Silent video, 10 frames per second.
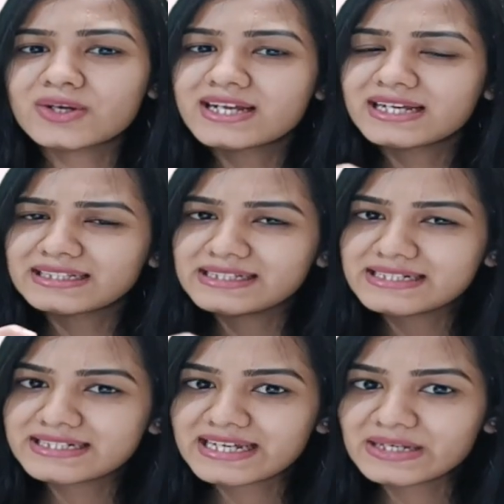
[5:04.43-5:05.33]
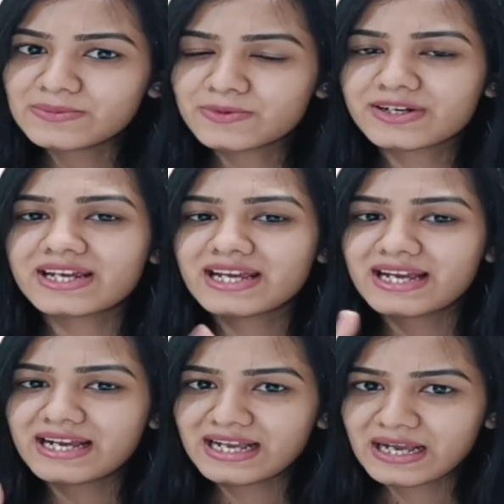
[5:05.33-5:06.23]
then take a break,
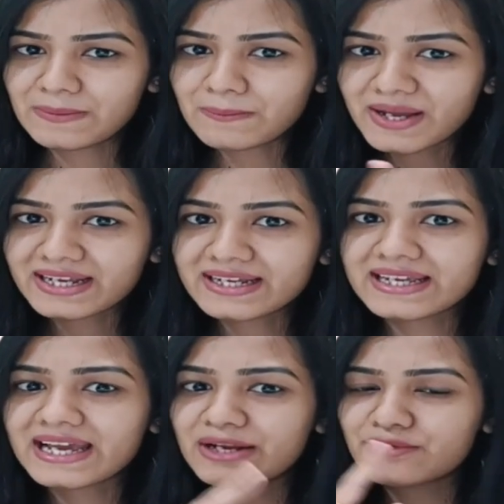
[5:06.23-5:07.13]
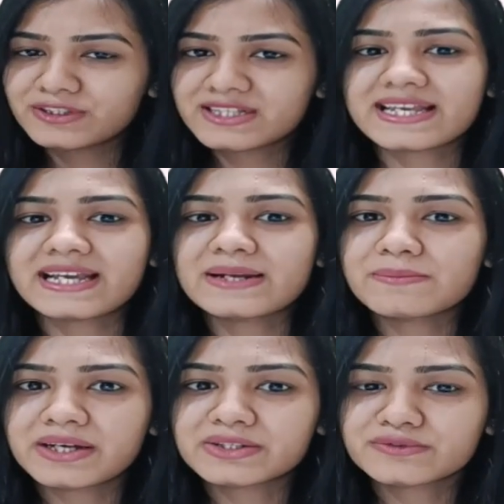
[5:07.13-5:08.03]
come back again for the second part
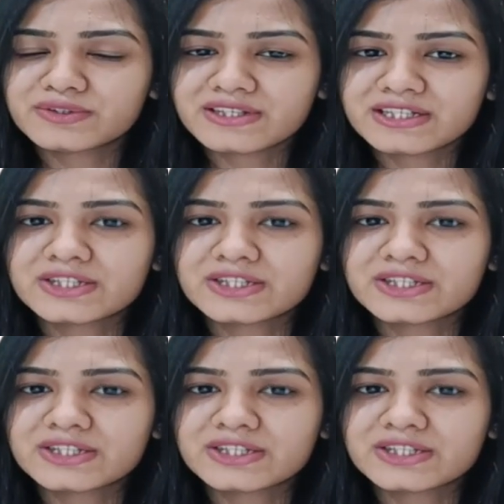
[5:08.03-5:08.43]
of the video,